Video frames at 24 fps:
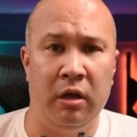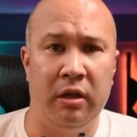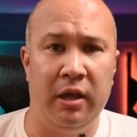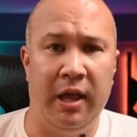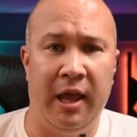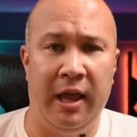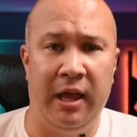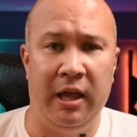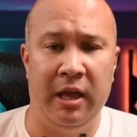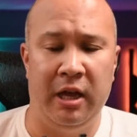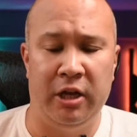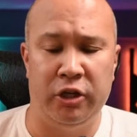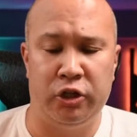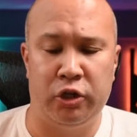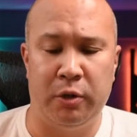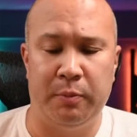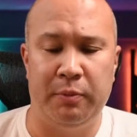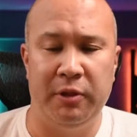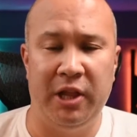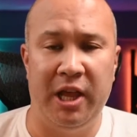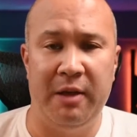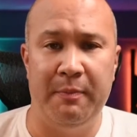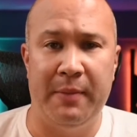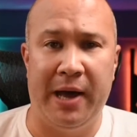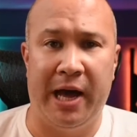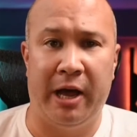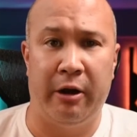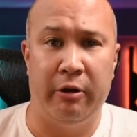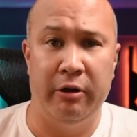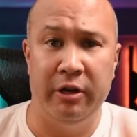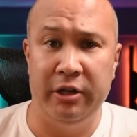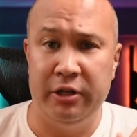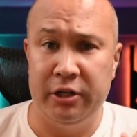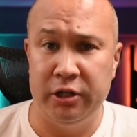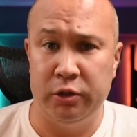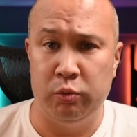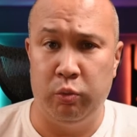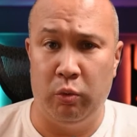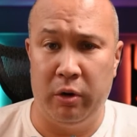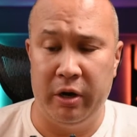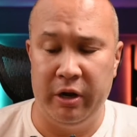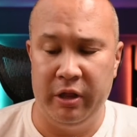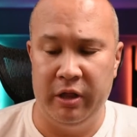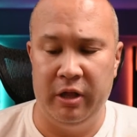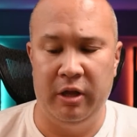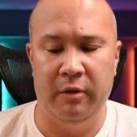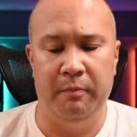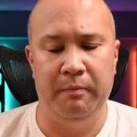AAA battery, just one
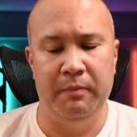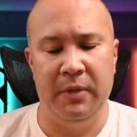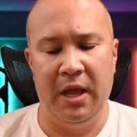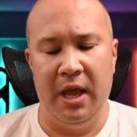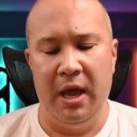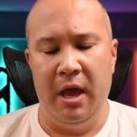of them.